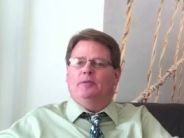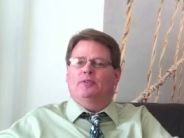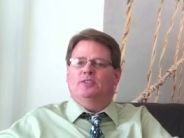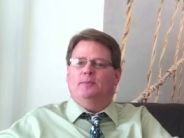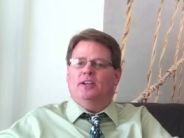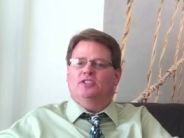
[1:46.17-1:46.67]
been
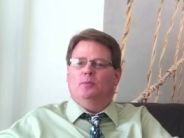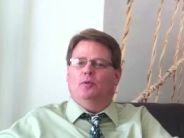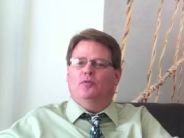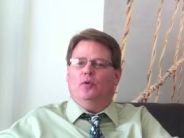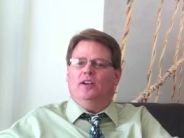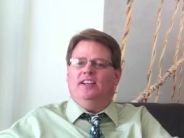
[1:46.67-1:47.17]
responsible
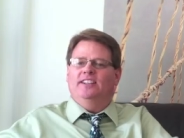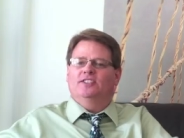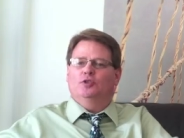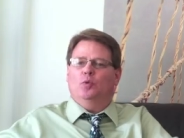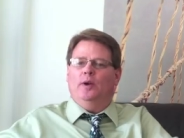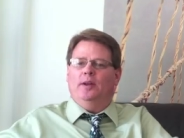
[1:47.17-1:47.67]
for at
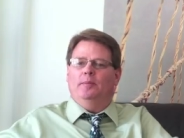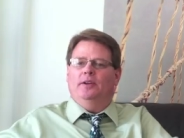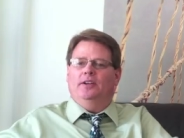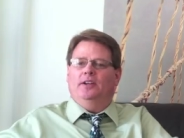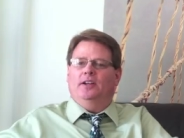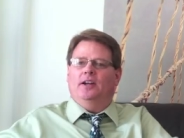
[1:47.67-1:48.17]
least $20
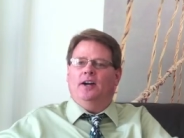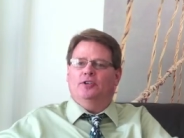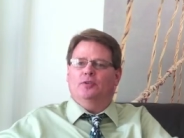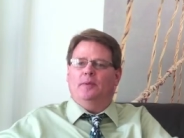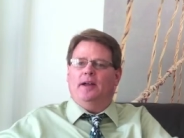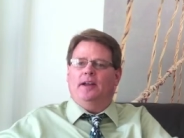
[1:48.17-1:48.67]
million in
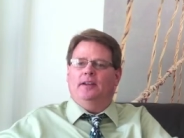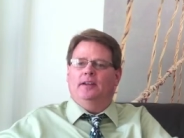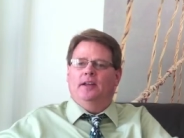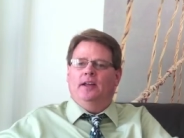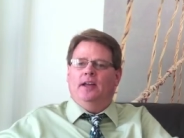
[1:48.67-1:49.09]
contraband,